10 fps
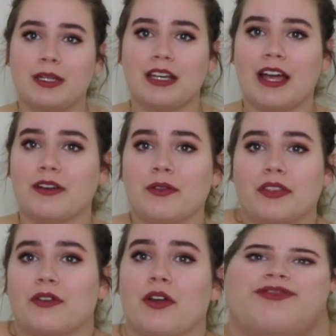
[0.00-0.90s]
I know that they're
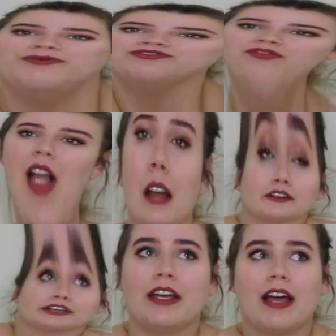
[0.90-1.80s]
not the most
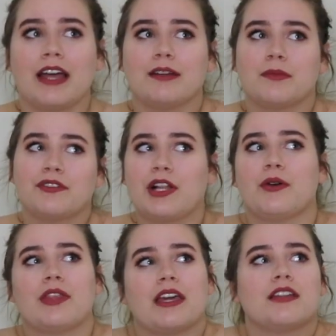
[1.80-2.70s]
flattering item of
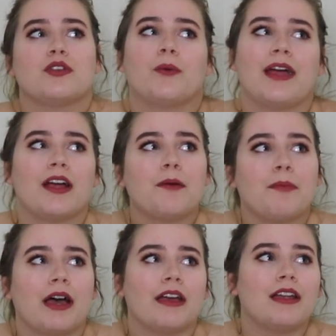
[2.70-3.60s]
clothing to wear,
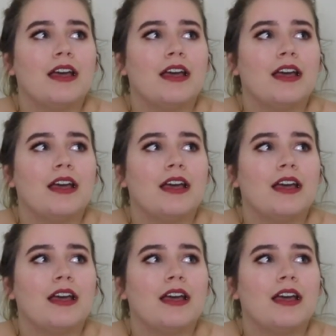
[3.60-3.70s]
but